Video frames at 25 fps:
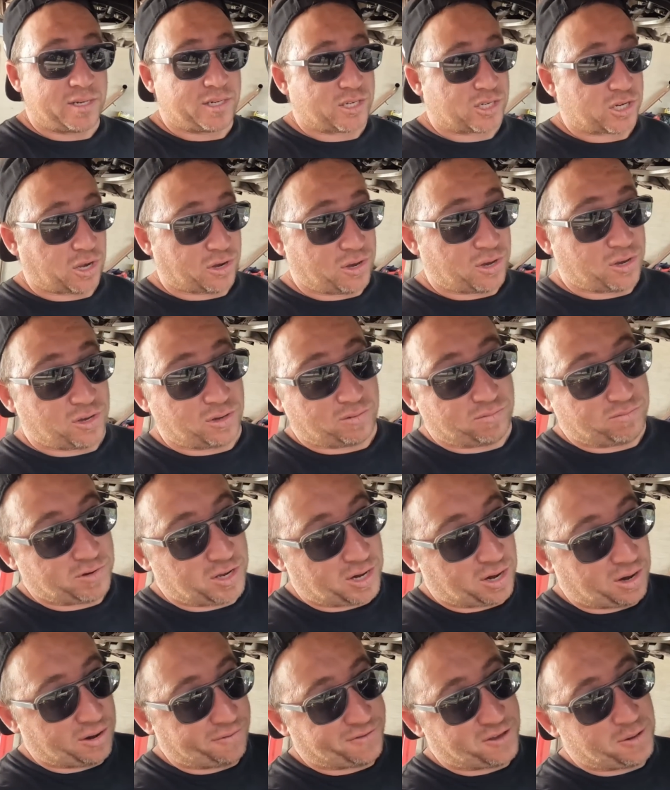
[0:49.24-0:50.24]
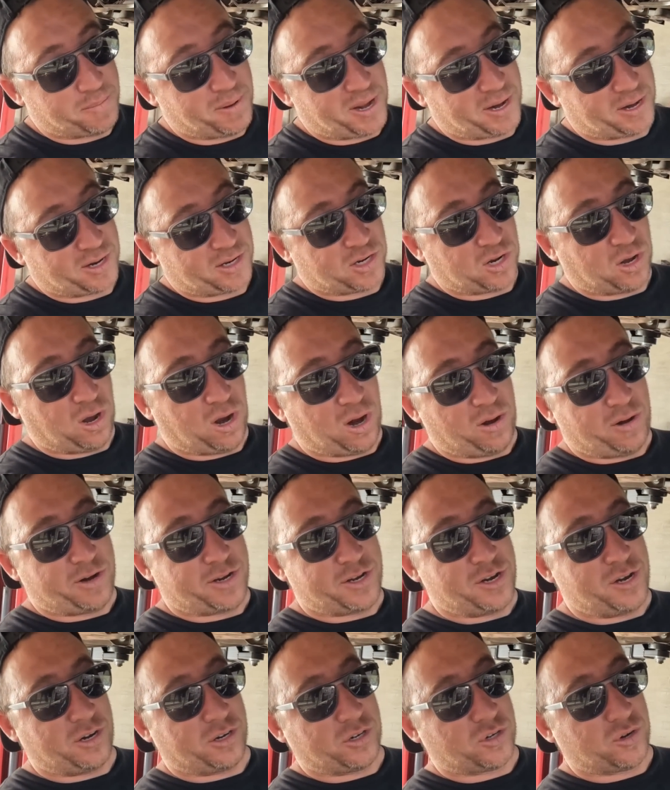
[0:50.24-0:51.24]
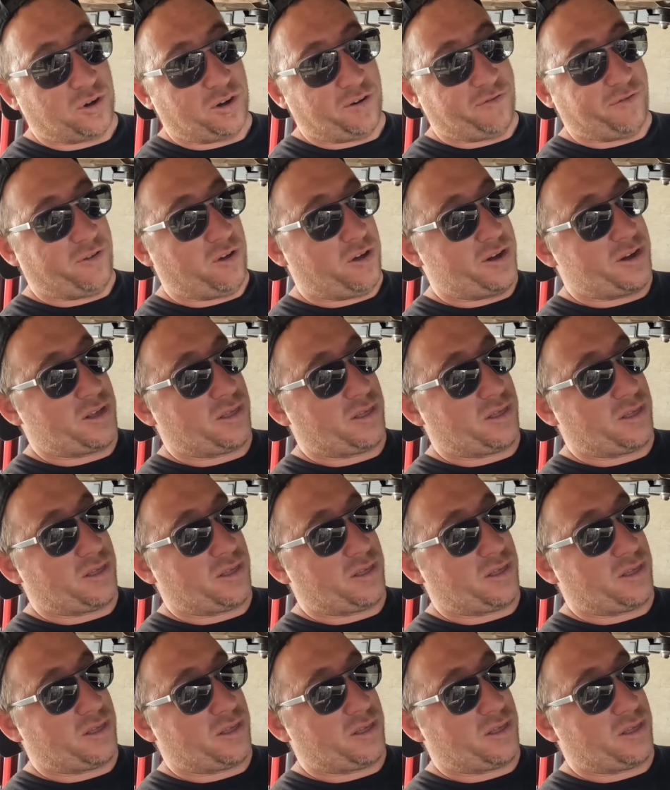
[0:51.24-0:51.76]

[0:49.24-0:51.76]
So, you know, if you bend a tie rod, you're not trying to find a